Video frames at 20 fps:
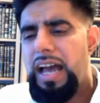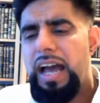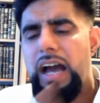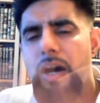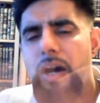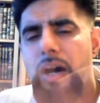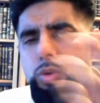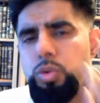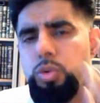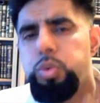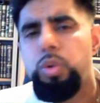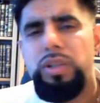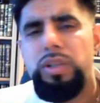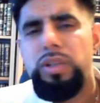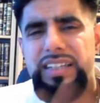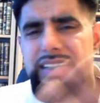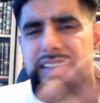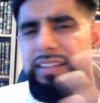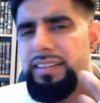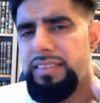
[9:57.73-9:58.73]

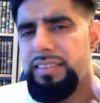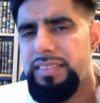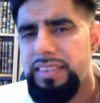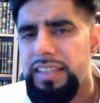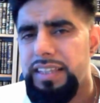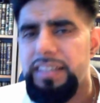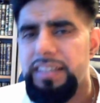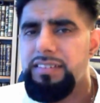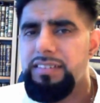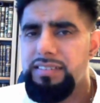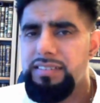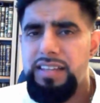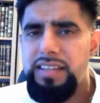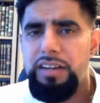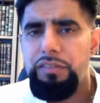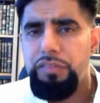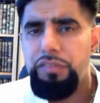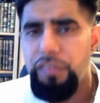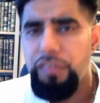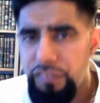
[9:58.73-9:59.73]
outwardly things
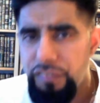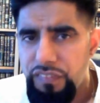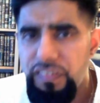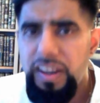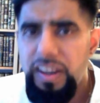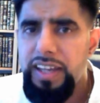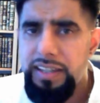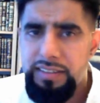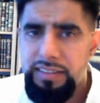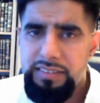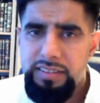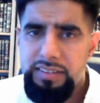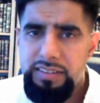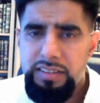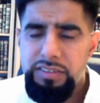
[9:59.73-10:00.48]
that reflect